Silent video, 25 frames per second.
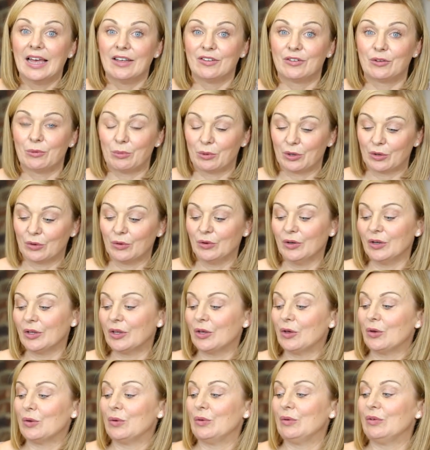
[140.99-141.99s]
So we're going
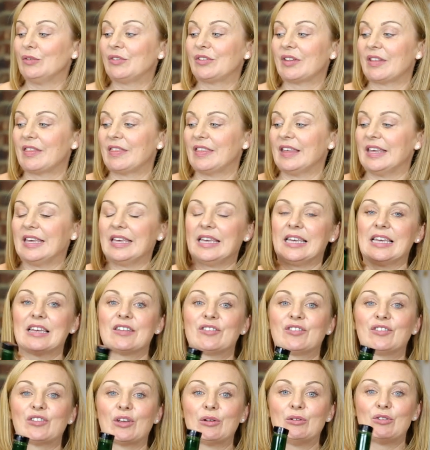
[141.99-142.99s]
to use the
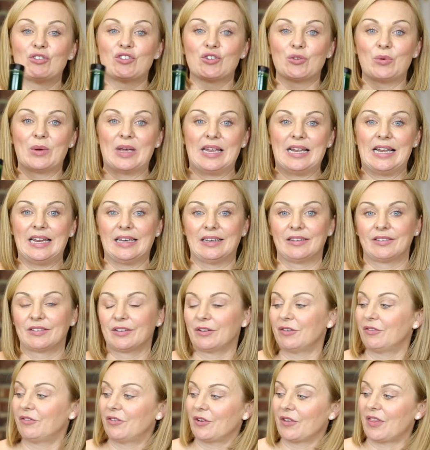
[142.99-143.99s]
Social
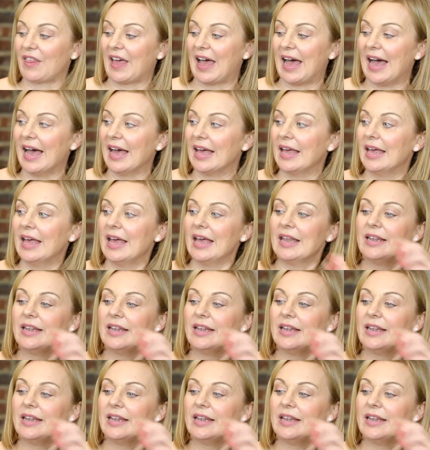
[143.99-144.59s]
Elixir for that.